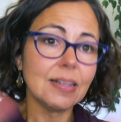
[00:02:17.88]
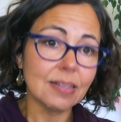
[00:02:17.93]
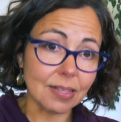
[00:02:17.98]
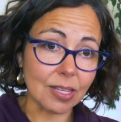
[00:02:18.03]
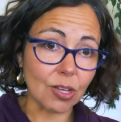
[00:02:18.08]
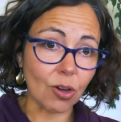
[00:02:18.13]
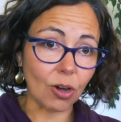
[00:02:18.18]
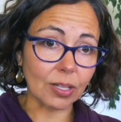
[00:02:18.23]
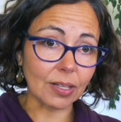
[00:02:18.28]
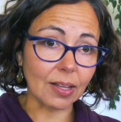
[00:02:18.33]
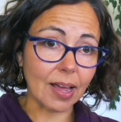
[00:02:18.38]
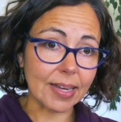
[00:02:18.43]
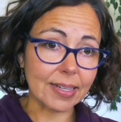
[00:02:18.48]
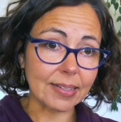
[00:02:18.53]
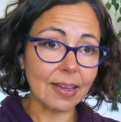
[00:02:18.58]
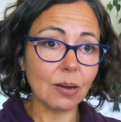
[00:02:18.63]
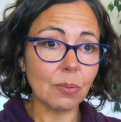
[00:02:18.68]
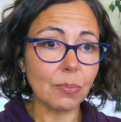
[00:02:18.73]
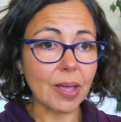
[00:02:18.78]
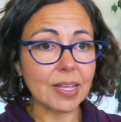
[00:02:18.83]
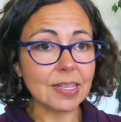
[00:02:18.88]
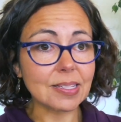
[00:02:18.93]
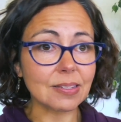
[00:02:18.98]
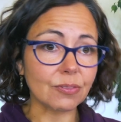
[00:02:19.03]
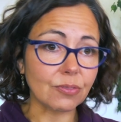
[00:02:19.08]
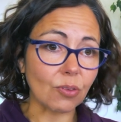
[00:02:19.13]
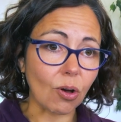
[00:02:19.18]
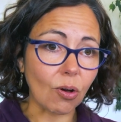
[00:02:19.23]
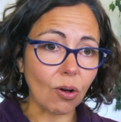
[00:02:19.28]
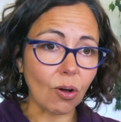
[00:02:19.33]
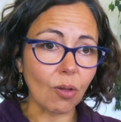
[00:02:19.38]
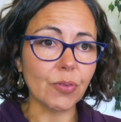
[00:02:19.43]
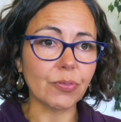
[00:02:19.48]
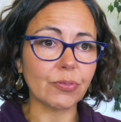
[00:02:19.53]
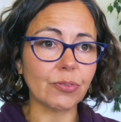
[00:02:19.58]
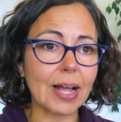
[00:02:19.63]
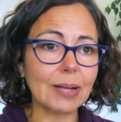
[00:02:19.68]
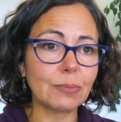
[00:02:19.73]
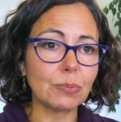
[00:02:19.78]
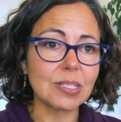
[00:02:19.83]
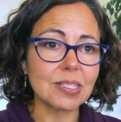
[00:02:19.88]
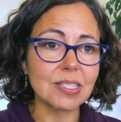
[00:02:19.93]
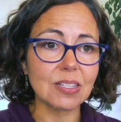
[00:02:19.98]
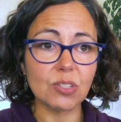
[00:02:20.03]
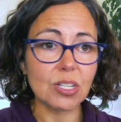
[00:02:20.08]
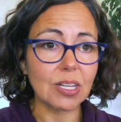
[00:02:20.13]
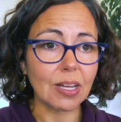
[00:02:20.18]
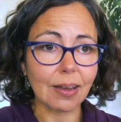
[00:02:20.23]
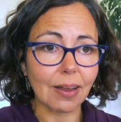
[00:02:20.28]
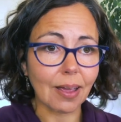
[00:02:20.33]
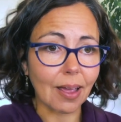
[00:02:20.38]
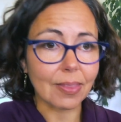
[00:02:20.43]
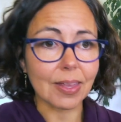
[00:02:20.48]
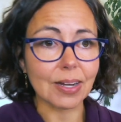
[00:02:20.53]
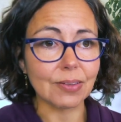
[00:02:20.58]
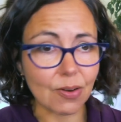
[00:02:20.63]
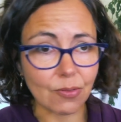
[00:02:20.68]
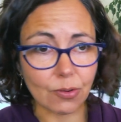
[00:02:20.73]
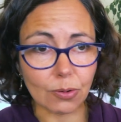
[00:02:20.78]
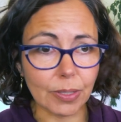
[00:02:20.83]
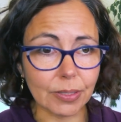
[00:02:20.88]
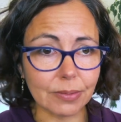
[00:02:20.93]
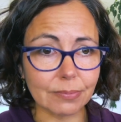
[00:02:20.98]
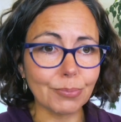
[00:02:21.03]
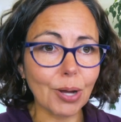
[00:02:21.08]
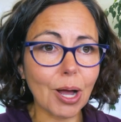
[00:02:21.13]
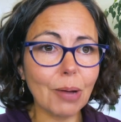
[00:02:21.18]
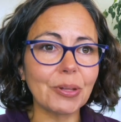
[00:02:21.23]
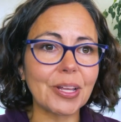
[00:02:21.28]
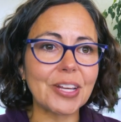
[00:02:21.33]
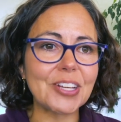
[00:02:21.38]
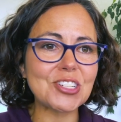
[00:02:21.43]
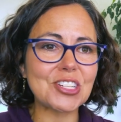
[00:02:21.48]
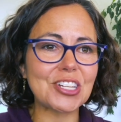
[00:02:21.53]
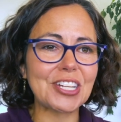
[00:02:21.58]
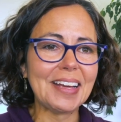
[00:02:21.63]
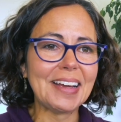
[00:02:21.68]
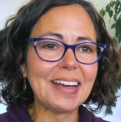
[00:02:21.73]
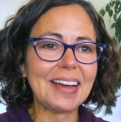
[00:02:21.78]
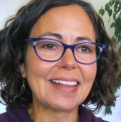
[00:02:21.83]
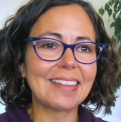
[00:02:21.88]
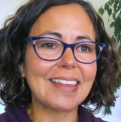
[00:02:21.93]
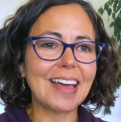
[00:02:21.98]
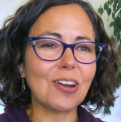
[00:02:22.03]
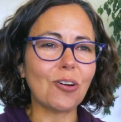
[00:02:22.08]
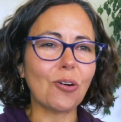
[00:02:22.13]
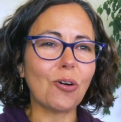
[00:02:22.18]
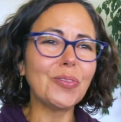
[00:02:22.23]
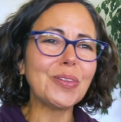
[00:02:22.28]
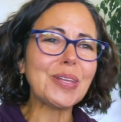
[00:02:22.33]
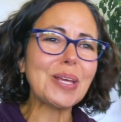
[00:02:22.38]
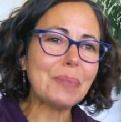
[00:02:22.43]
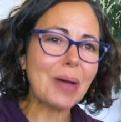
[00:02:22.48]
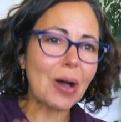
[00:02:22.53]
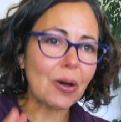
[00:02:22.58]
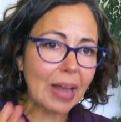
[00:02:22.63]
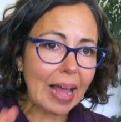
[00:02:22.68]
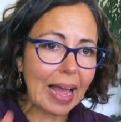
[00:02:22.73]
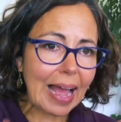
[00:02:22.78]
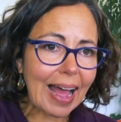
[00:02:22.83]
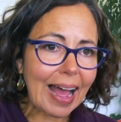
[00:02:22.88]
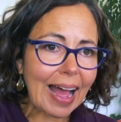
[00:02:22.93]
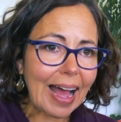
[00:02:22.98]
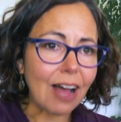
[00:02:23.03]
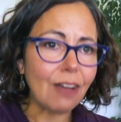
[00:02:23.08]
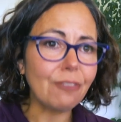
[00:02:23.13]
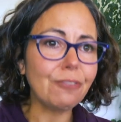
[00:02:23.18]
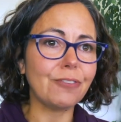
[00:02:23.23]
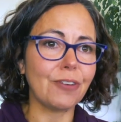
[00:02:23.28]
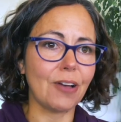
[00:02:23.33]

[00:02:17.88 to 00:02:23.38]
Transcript: to the online database of all the fragments of DNA that have ever been published that only about half